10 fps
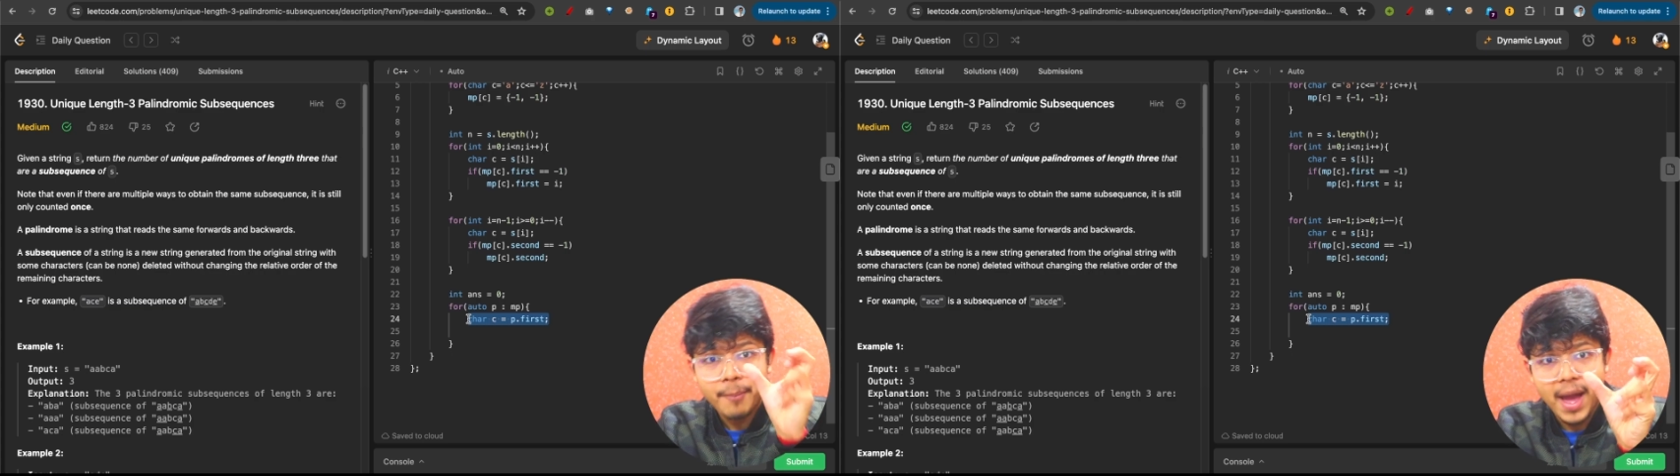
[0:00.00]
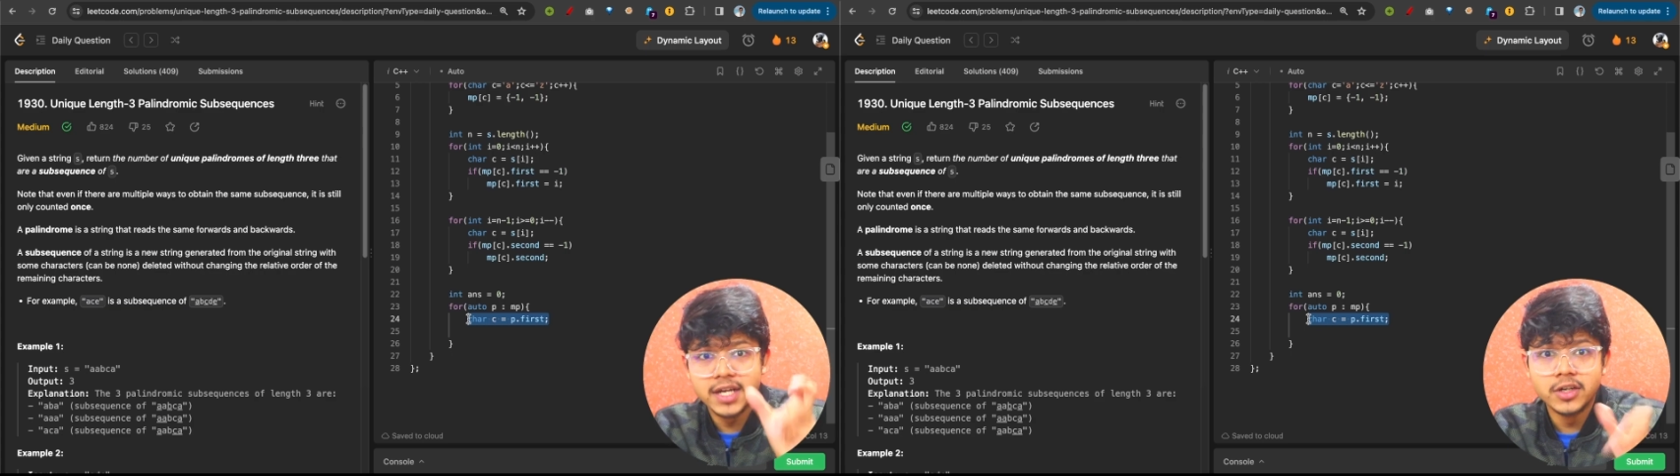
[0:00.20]

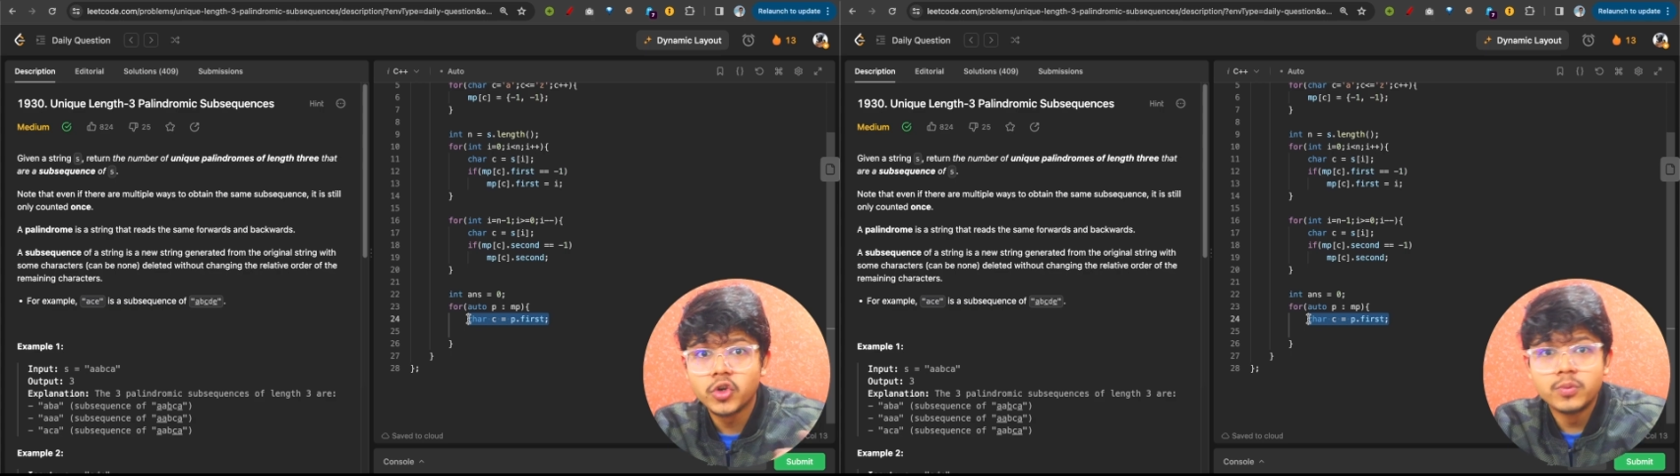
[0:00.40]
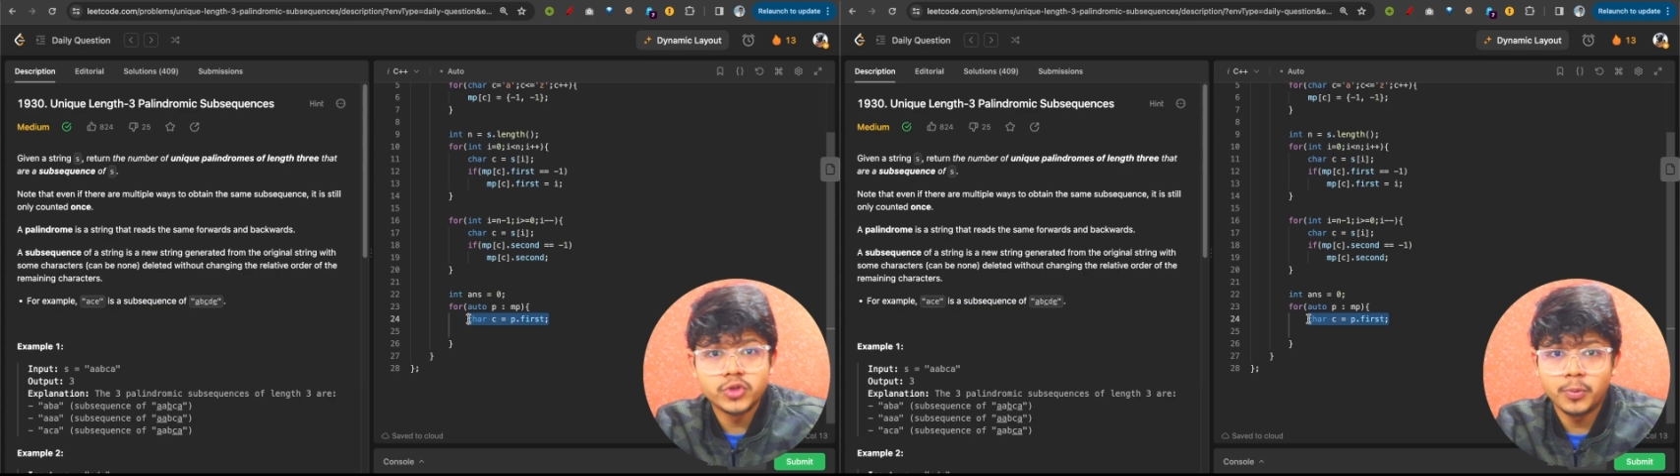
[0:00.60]

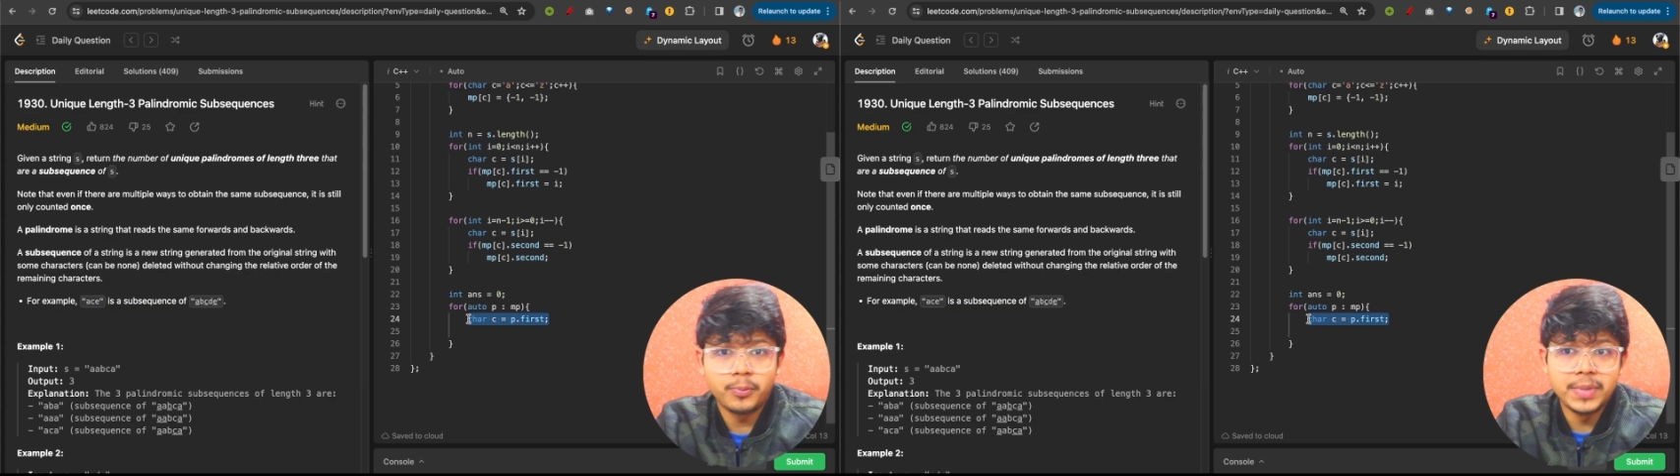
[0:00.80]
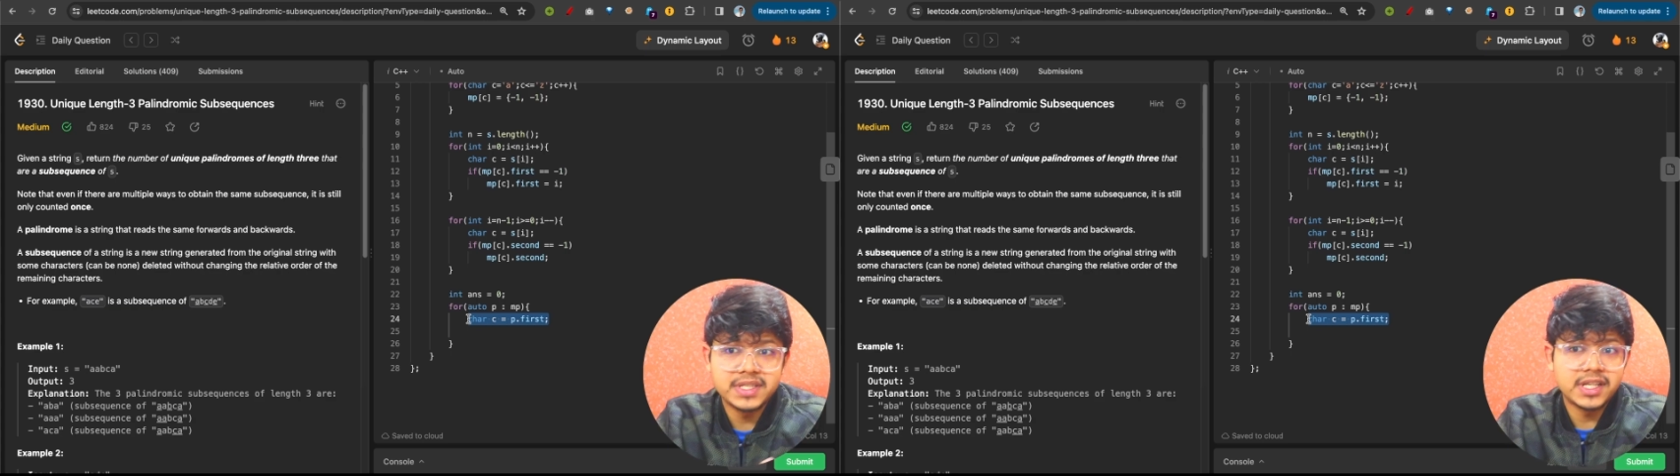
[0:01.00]
palindromes of
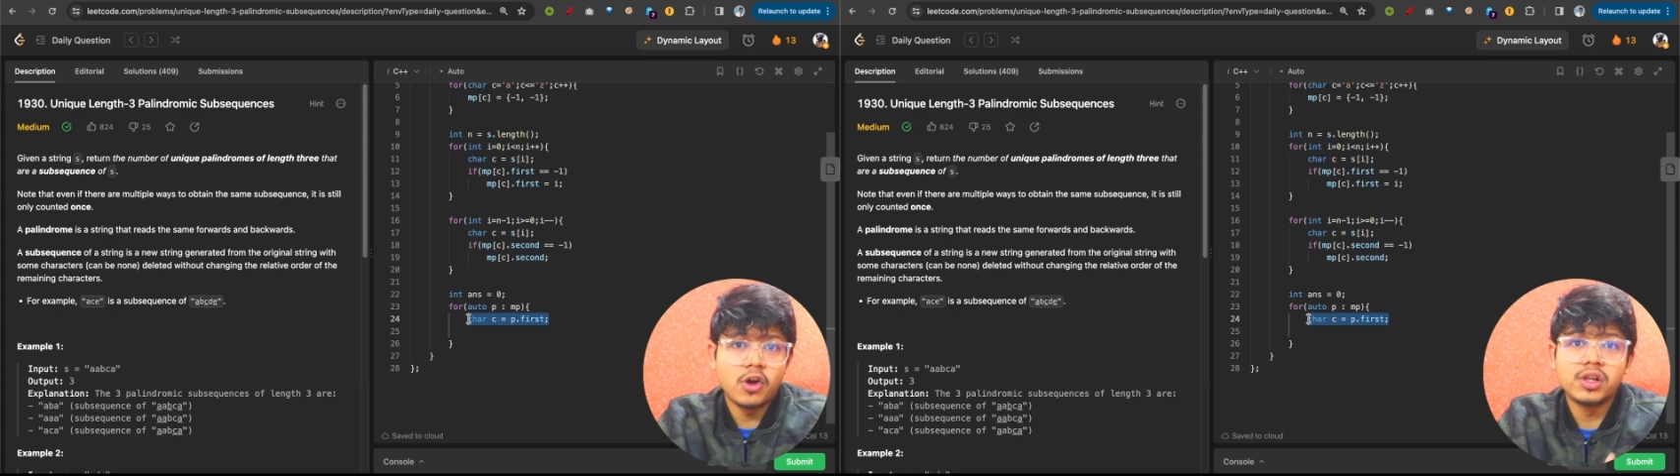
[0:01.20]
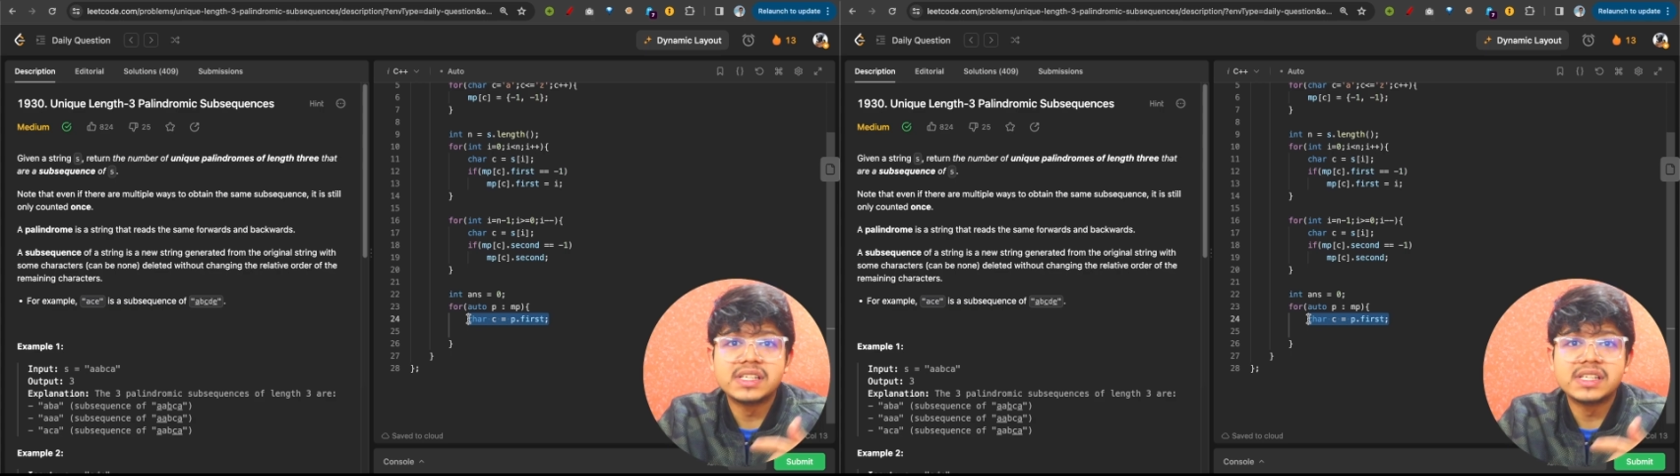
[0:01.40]
basically all